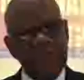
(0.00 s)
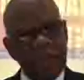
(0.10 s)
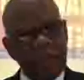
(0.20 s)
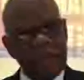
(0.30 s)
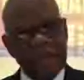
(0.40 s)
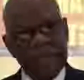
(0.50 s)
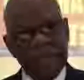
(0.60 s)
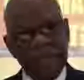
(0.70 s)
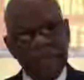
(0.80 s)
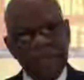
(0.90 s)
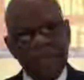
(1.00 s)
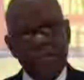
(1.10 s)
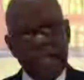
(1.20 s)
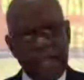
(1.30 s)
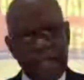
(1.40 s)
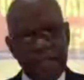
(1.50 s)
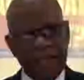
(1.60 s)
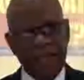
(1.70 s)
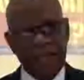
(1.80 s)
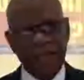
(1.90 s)
Atonement. And
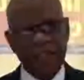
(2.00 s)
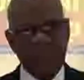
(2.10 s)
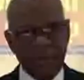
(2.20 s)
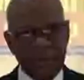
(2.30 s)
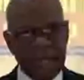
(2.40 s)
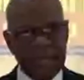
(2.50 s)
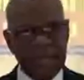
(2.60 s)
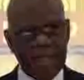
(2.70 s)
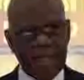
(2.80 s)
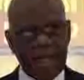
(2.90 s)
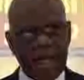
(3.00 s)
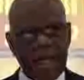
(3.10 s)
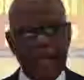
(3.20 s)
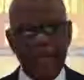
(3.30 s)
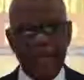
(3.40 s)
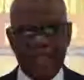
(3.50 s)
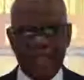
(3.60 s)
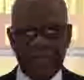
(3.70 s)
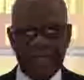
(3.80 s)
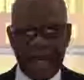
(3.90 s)
the Feast of Atonement,
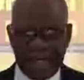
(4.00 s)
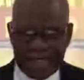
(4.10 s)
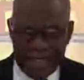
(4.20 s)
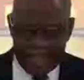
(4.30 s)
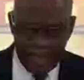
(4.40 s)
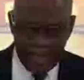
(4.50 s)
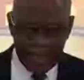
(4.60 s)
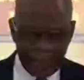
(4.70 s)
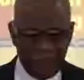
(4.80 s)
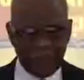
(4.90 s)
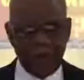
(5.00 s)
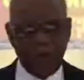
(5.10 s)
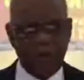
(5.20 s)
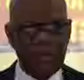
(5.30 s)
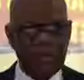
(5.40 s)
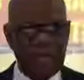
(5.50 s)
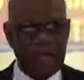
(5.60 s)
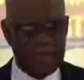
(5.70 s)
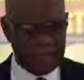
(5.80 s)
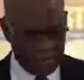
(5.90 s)
that's the 19th of
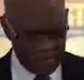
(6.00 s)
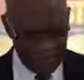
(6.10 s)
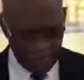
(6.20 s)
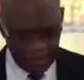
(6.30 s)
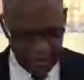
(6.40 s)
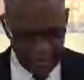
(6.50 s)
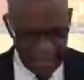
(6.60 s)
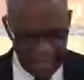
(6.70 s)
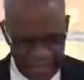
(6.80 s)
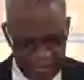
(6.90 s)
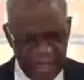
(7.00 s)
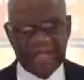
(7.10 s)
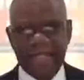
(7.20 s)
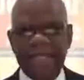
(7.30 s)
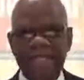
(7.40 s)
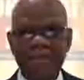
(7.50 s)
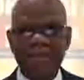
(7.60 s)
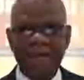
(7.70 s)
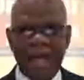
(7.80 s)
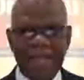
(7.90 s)
September, and that is a
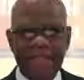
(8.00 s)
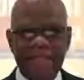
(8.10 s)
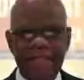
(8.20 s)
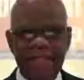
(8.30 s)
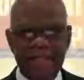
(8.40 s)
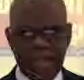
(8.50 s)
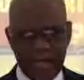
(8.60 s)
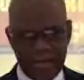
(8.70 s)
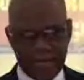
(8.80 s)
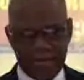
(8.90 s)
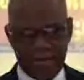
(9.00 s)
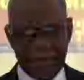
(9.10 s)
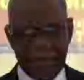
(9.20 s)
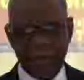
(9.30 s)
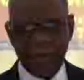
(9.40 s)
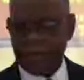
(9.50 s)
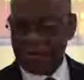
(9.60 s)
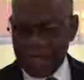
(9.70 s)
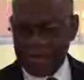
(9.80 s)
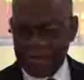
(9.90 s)
fast day. What
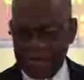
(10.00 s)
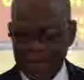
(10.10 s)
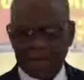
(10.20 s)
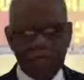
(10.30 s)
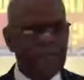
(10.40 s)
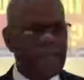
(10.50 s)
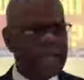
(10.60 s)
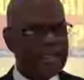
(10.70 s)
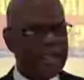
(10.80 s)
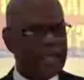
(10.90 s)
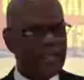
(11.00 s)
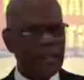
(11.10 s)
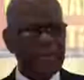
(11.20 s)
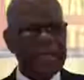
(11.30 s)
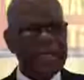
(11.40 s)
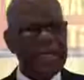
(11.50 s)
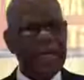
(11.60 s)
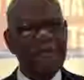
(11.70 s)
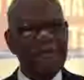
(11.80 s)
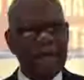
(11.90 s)
it means is that you'll
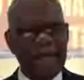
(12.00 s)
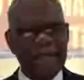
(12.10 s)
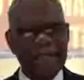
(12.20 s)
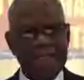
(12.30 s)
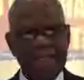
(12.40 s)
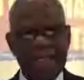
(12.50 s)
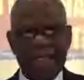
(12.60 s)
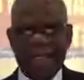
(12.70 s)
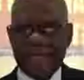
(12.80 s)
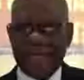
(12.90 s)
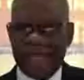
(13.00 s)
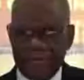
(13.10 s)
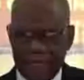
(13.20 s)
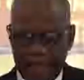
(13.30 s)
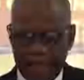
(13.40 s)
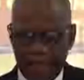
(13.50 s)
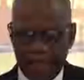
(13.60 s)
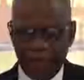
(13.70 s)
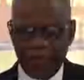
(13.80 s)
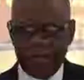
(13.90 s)
begin a fast in the evening
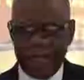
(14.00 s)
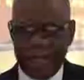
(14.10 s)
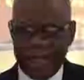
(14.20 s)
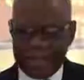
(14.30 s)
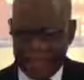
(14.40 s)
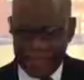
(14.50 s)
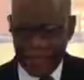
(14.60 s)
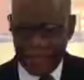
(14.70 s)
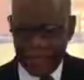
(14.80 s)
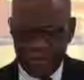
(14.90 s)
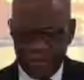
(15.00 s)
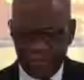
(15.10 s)
of the 18th,